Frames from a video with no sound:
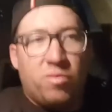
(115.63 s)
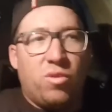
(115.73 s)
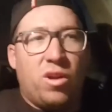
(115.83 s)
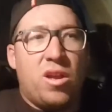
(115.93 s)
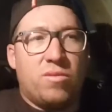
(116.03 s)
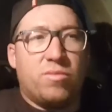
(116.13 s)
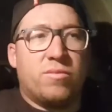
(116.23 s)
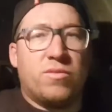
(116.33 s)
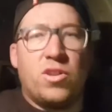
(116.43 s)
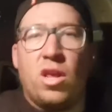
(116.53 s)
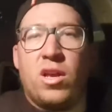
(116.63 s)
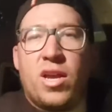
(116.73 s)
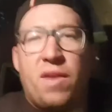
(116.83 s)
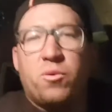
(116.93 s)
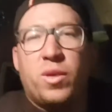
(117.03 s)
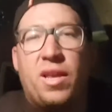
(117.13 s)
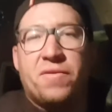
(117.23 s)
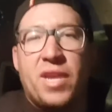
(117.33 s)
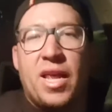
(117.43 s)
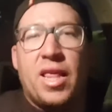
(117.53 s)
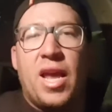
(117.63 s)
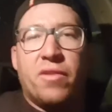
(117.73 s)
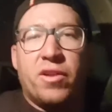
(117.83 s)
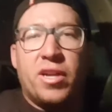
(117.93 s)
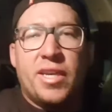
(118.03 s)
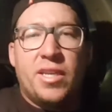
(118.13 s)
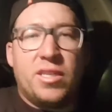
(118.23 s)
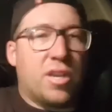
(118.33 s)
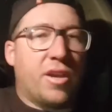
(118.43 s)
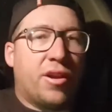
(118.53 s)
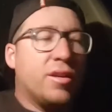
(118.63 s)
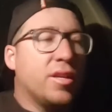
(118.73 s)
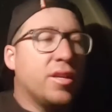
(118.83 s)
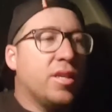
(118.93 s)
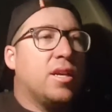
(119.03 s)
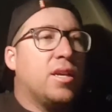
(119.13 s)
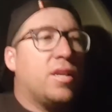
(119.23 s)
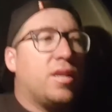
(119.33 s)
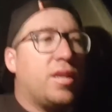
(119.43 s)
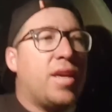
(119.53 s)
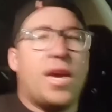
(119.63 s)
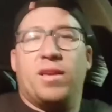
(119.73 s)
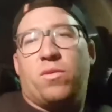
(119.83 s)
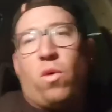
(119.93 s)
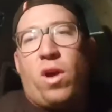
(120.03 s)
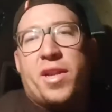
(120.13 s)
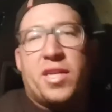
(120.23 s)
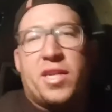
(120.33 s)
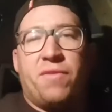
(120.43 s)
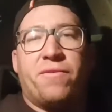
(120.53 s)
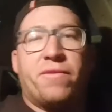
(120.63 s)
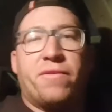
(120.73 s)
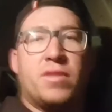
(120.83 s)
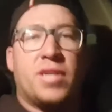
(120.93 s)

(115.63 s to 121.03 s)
Well, not long after we left LA, really. So yeah, whiny diff. You